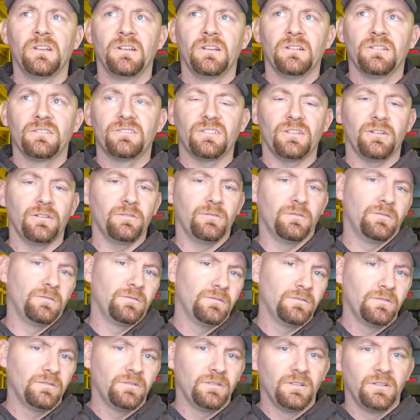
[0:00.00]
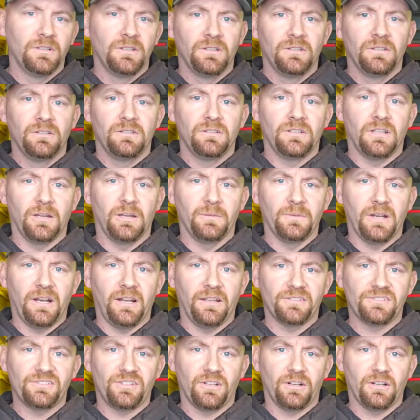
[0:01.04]
so I mean,
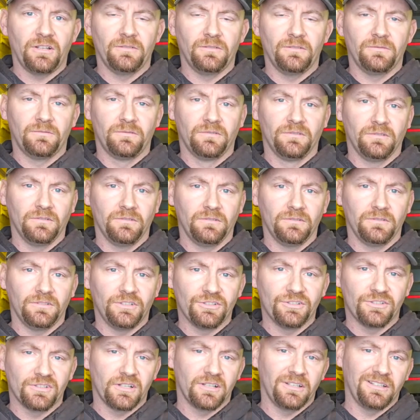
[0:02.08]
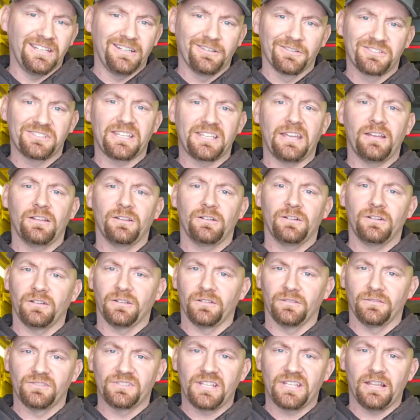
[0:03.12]
I started using a needle scaler
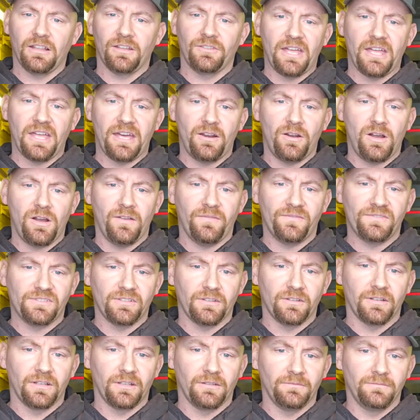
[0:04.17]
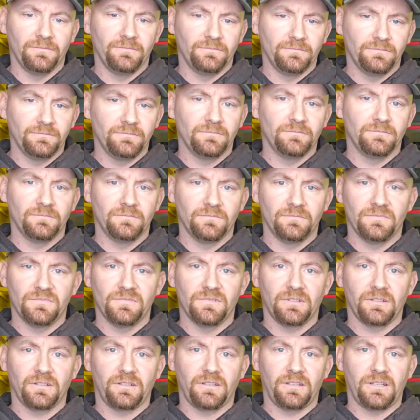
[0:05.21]
and scaling that off so that it
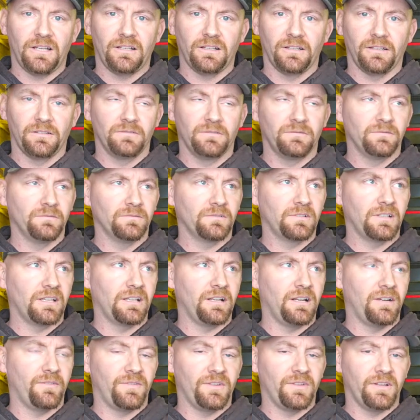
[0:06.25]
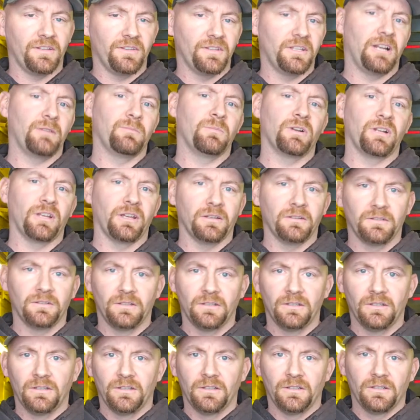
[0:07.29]
kind of can get off there. Then I'm gonna
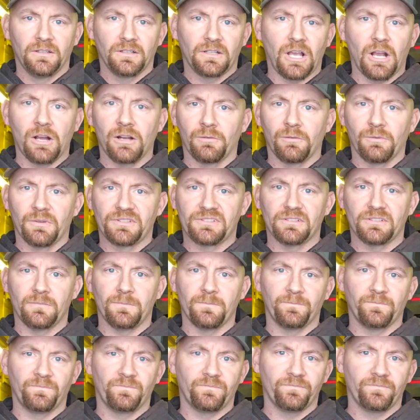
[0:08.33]
coat it with some